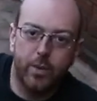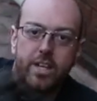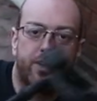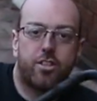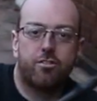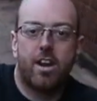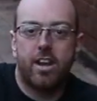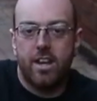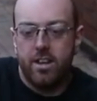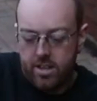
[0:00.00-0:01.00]
we need to
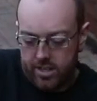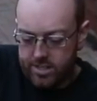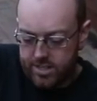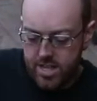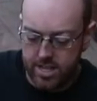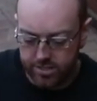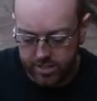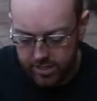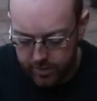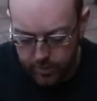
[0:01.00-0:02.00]
thread in is
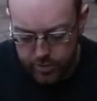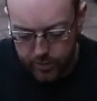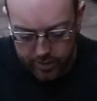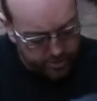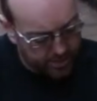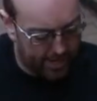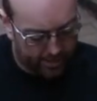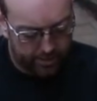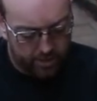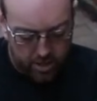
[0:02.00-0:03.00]
this, which we're going to
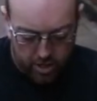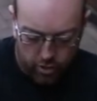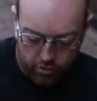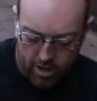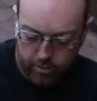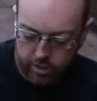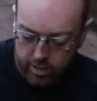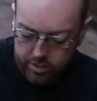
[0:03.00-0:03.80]
tack around